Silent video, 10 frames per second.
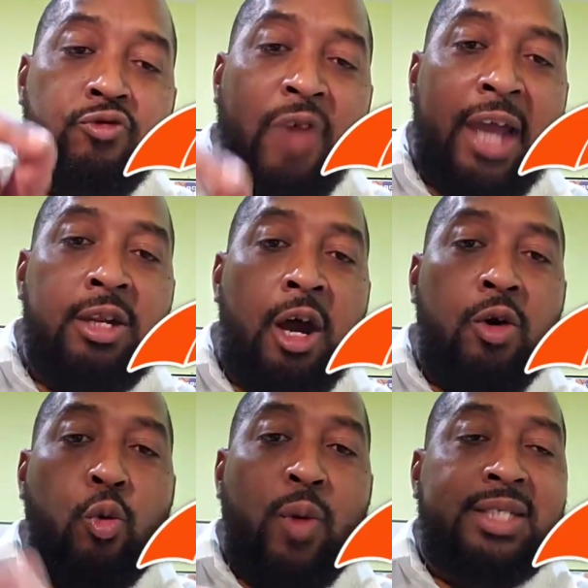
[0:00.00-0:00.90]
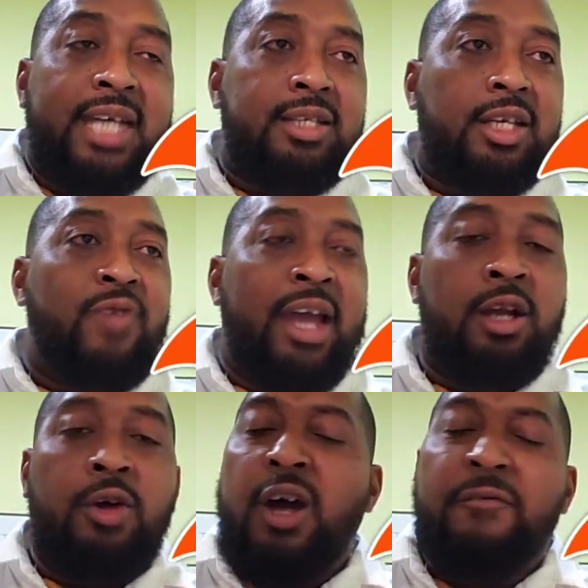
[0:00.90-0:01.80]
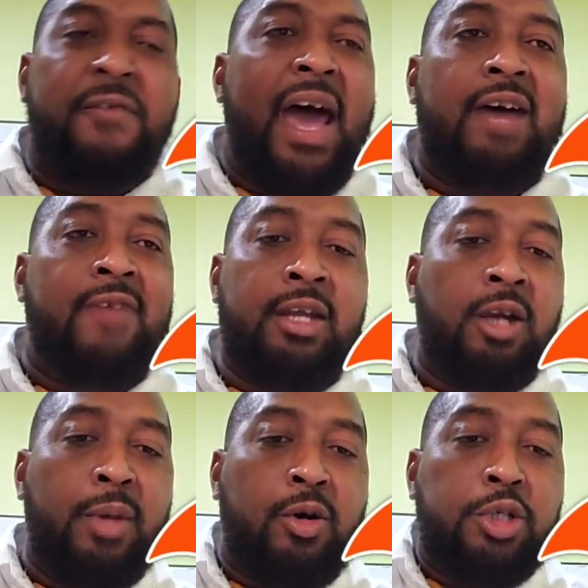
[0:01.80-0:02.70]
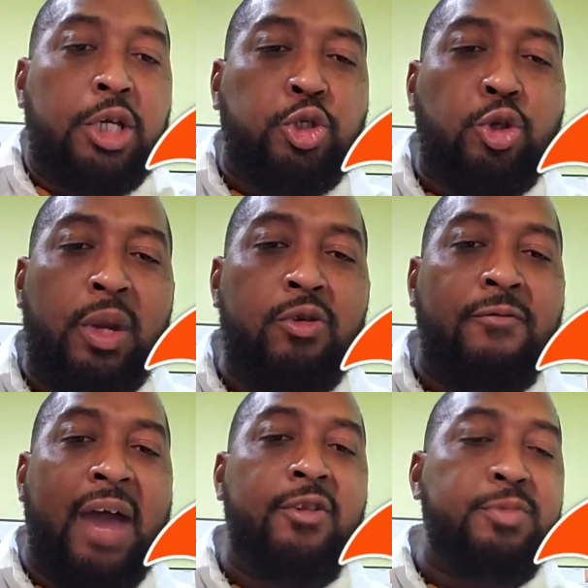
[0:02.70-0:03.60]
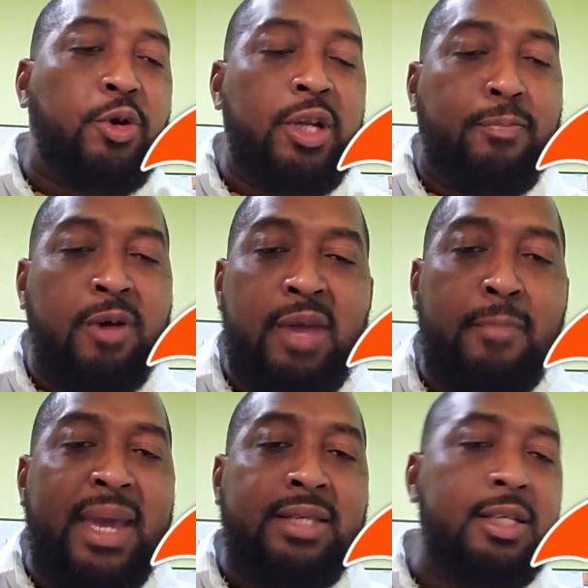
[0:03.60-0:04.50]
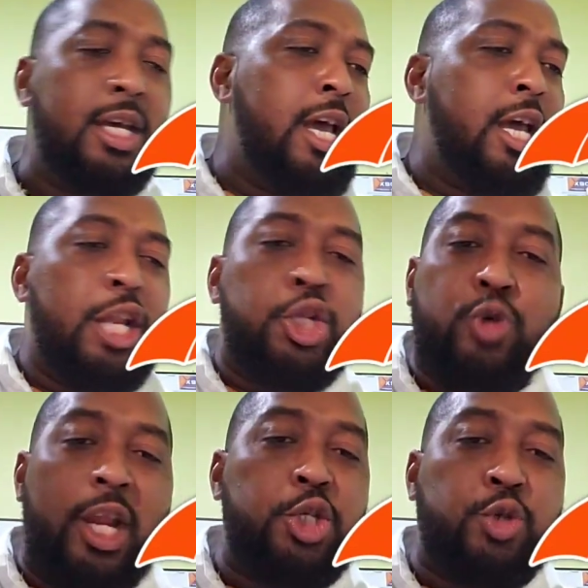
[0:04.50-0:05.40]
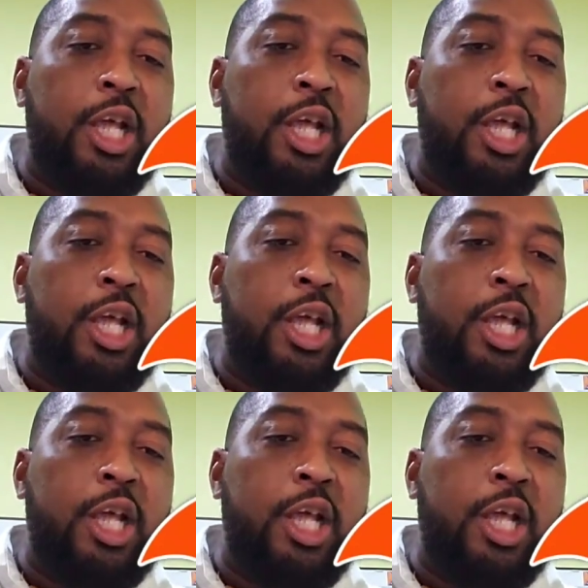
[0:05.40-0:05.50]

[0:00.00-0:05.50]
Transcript: Right now, West Texas right now, they're on fire right now because there's so many refineries, because the Permian Basin, they're drilling.